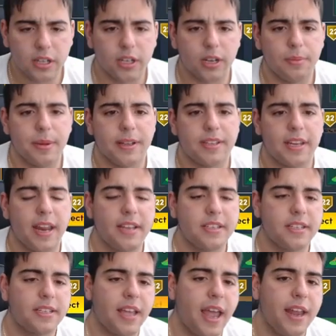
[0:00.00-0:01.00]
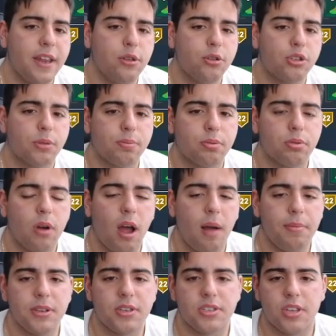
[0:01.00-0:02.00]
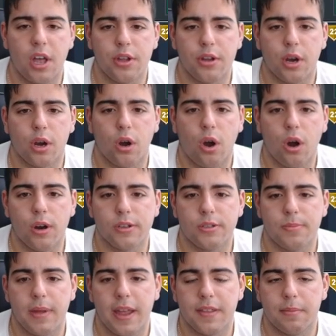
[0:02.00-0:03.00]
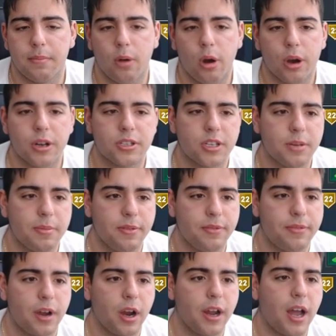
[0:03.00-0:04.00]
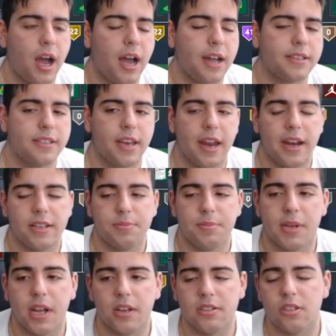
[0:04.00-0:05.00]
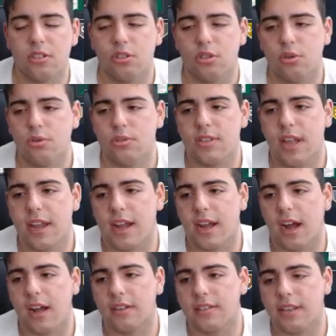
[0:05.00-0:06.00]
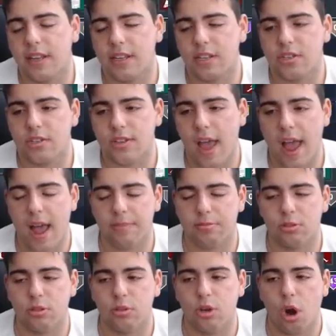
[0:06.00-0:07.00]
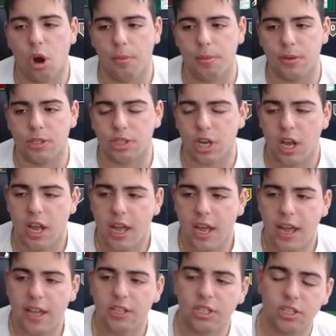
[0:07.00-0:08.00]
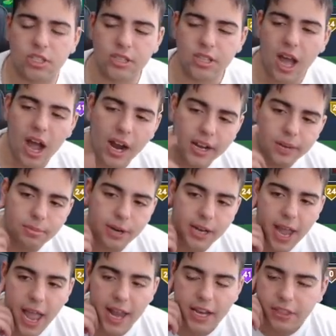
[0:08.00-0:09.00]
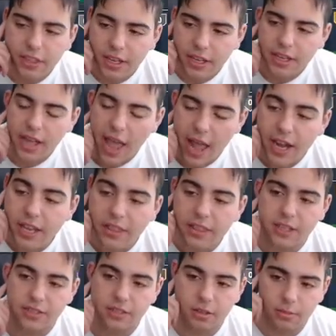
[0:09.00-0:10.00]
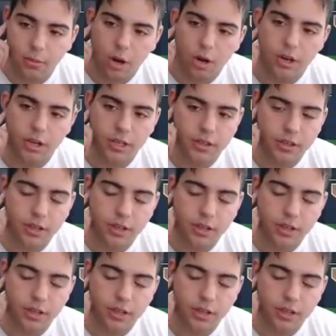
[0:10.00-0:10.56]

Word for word: a little bit. Today's a day you should probably sell your cards, man. The market's going to be very high today. And it's because the Tuesday content is just absolute garbage. It's just not going to bring anything to the market.